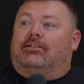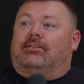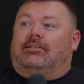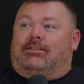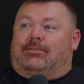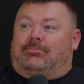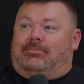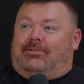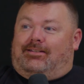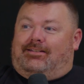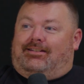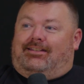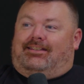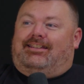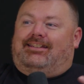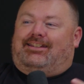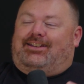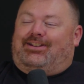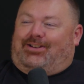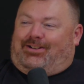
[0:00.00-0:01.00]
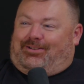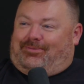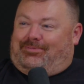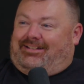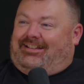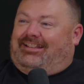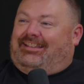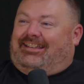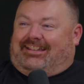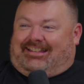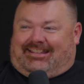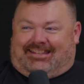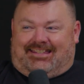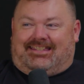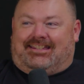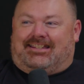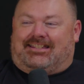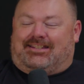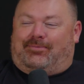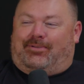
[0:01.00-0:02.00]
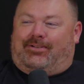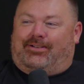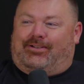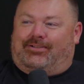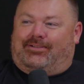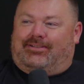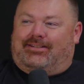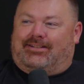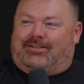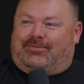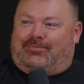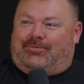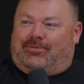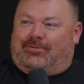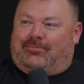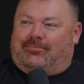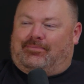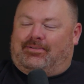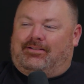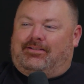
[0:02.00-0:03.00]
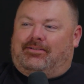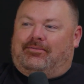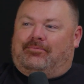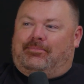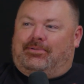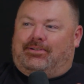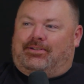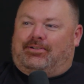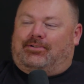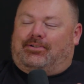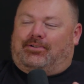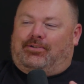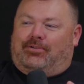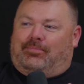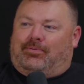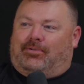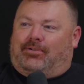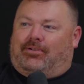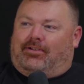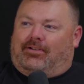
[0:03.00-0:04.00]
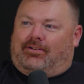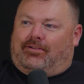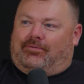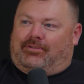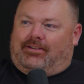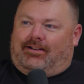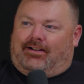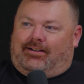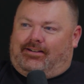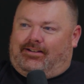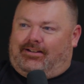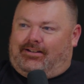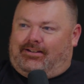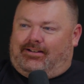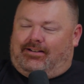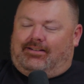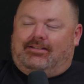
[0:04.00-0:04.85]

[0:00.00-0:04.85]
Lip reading: This, you know what I mean? Yep. Like this testimonial is from Mr. Cooper of yada yada yada.